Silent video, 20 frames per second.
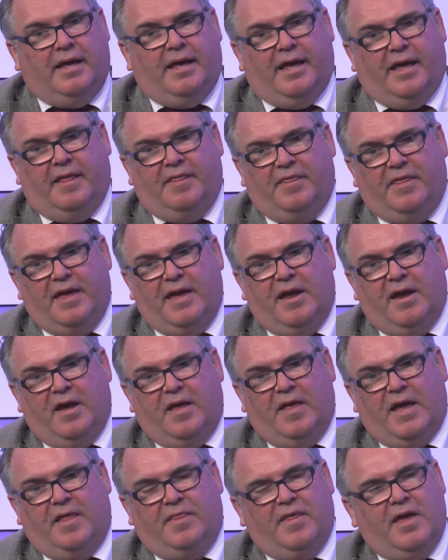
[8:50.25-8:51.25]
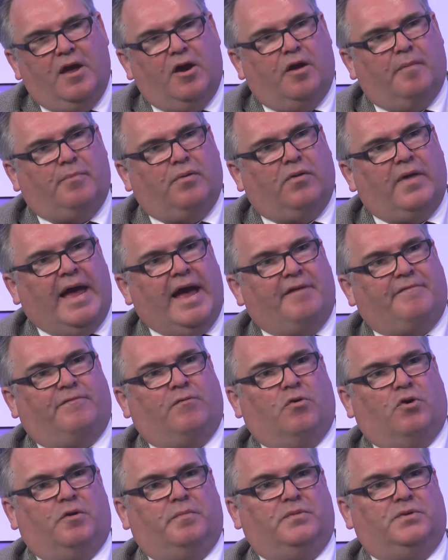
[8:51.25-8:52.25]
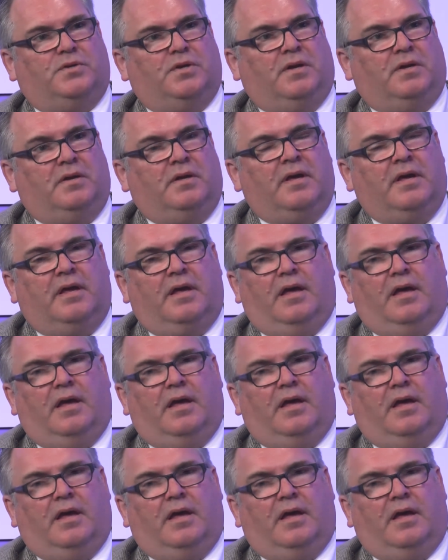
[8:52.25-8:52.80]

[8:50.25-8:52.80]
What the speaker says: and they are platforms, and